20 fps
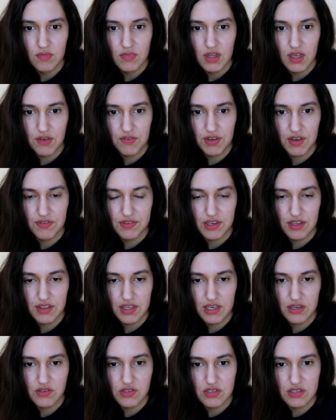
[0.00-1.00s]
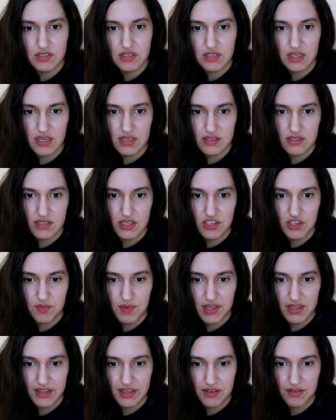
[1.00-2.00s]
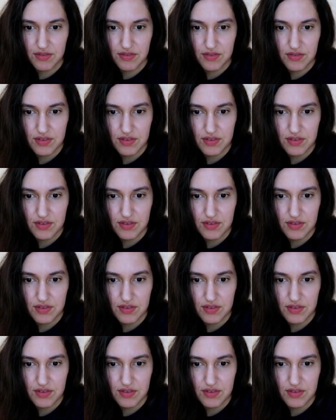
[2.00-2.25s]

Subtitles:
If you have nothing else to discuss, then you may leave.